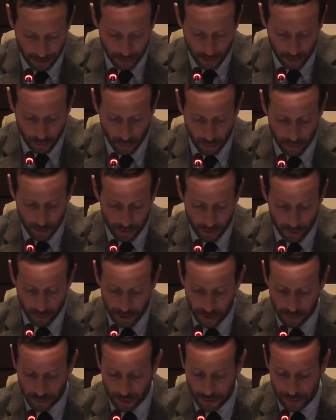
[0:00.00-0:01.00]

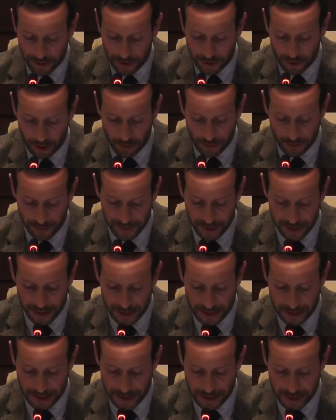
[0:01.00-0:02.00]
what will become of the
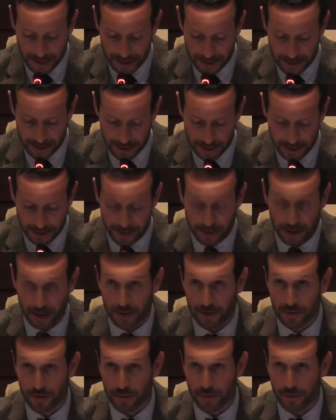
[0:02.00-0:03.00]
assets that
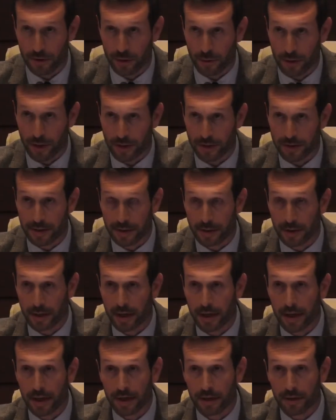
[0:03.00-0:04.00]
are situated
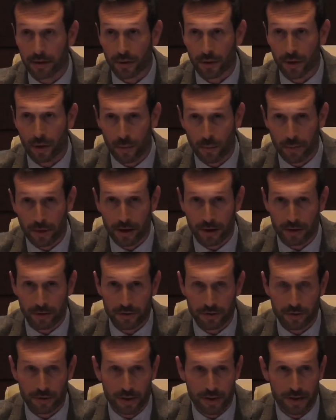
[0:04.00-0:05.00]
in the home
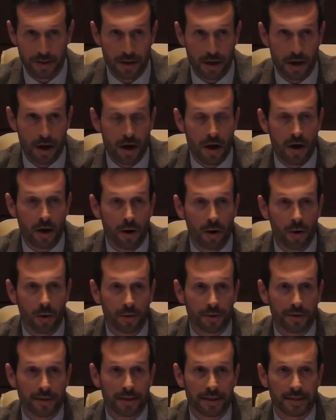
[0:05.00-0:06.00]
countries,
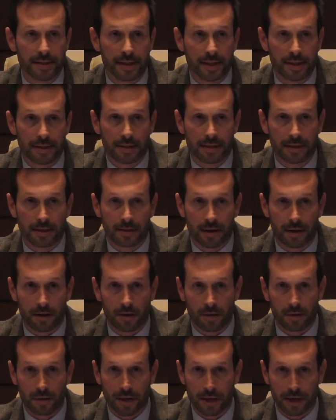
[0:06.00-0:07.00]
or the assets that are
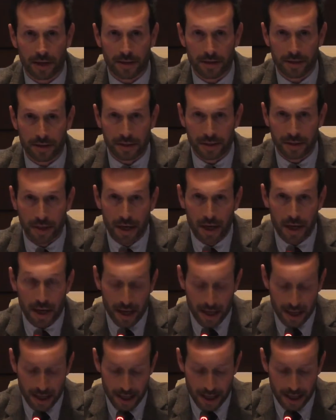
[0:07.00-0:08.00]
located
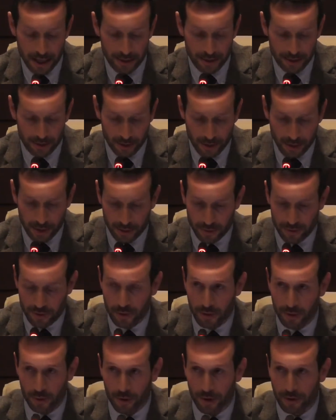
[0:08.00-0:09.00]
in the
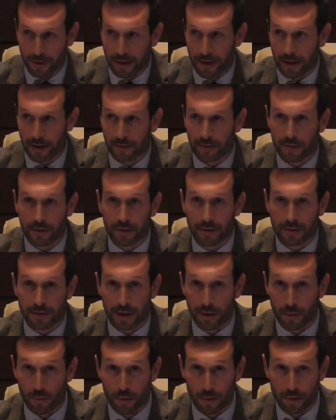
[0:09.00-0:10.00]
country where they
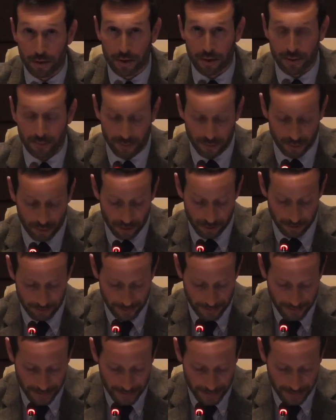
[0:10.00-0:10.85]
are working for.